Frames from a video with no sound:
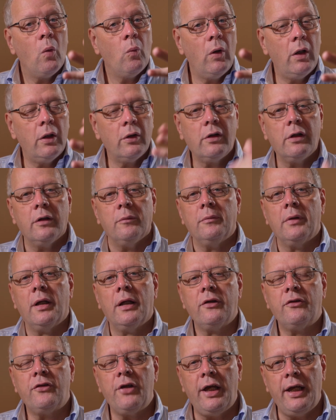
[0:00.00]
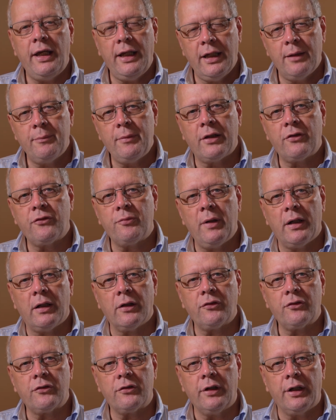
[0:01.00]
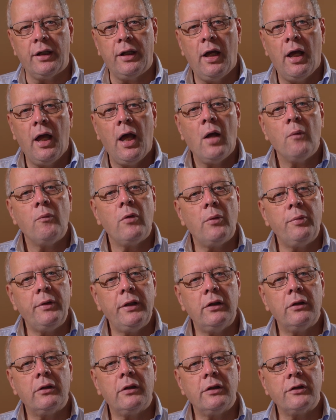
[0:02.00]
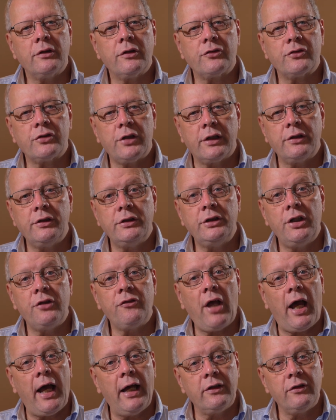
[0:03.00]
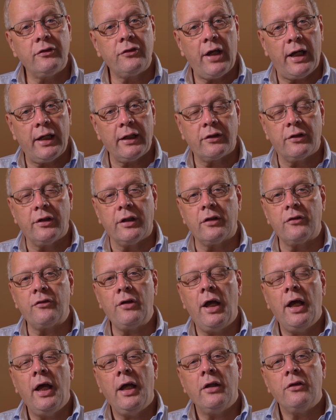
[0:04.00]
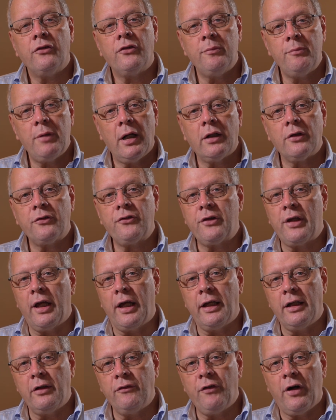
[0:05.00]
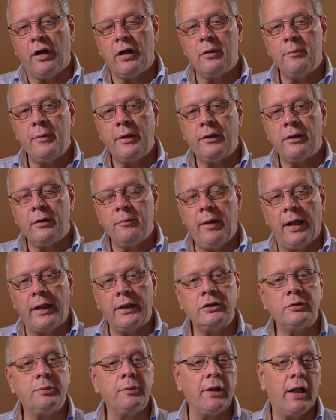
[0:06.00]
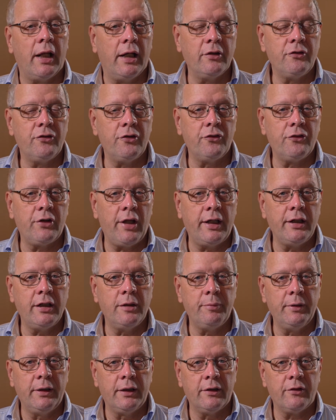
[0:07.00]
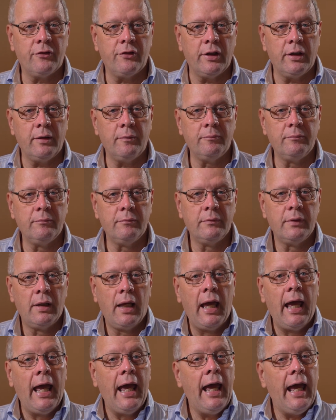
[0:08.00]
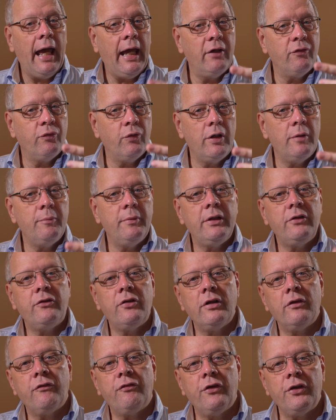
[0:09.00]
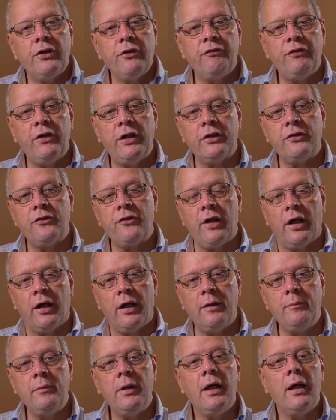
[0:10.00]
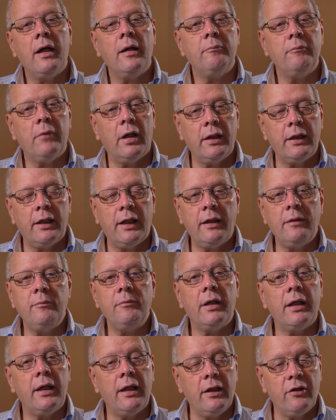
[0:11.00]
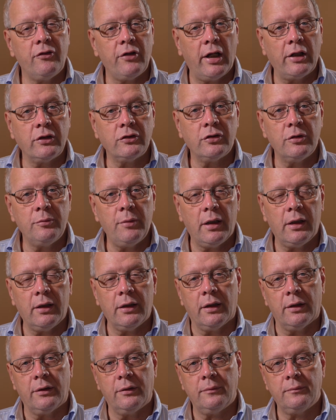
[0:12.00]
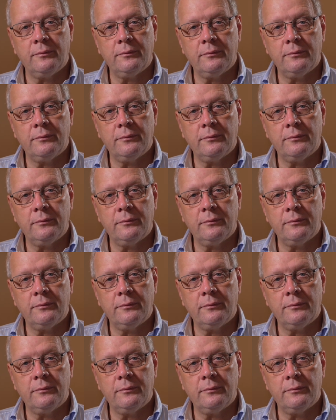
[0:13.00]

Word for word: Welcome to EMS Mastery, where we look at the strategies and tactics to master environmental management and sustainability. If we're meeting for the first time, my name is Andrew Marlow.